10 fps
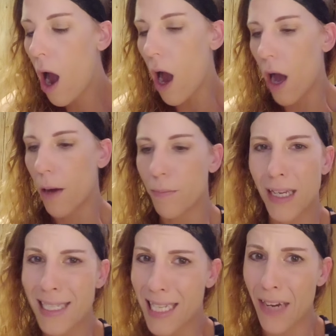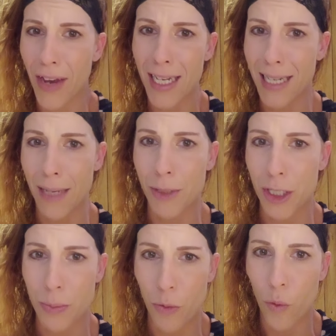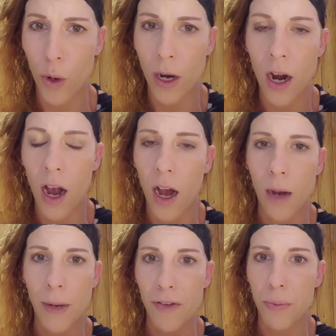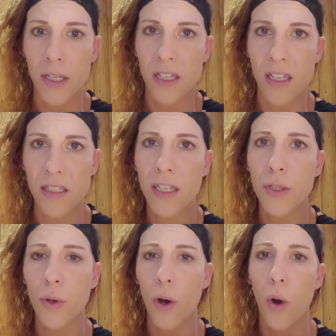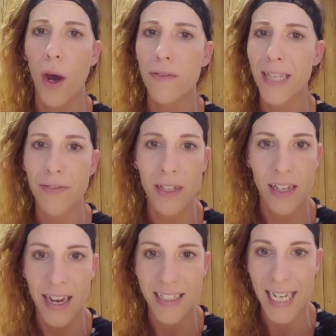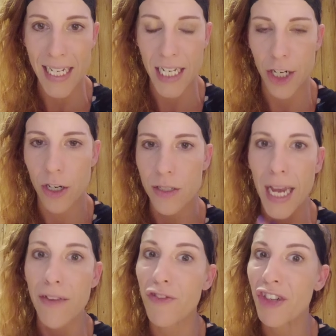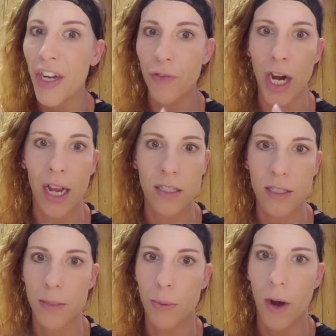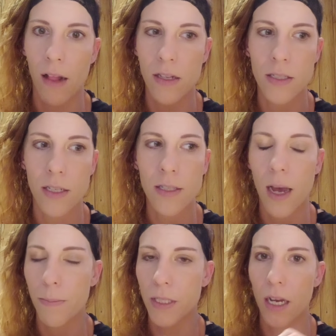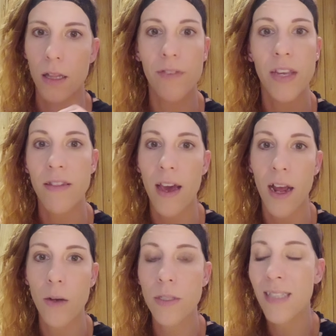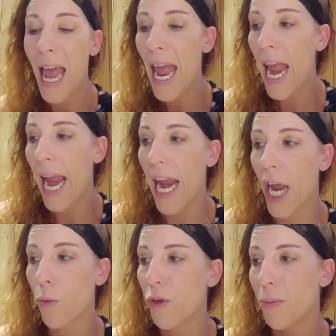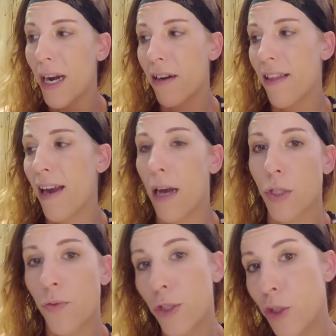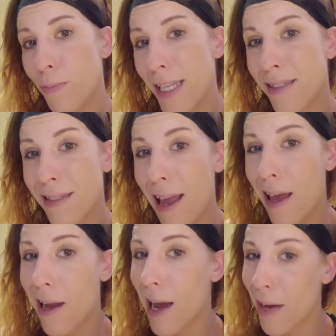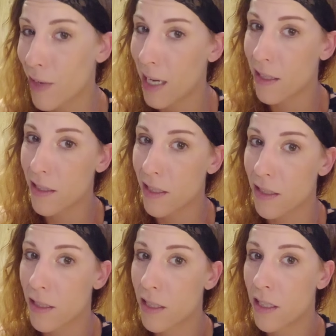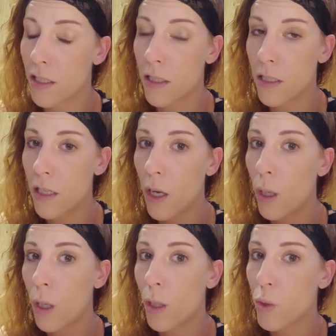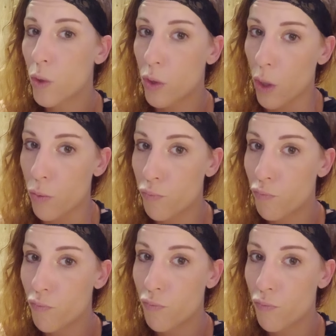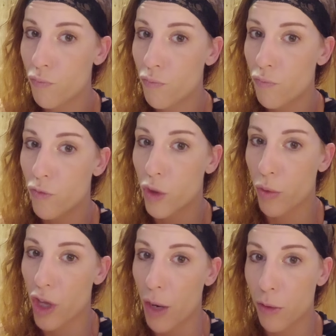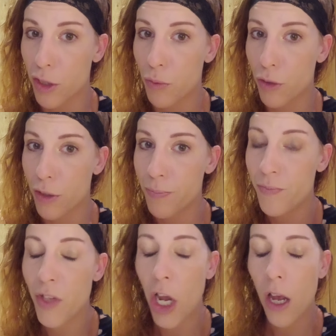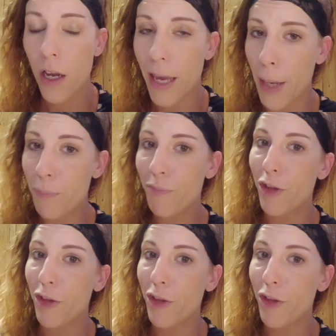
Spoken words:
Yes, I've had nightmares before. I have PTSD, so I've definitely had night terrors. I've never had sleep paralysis up until living in that house. And we've been out of that house for 2 months and I haven't had it since. So do with that what you will. Okay.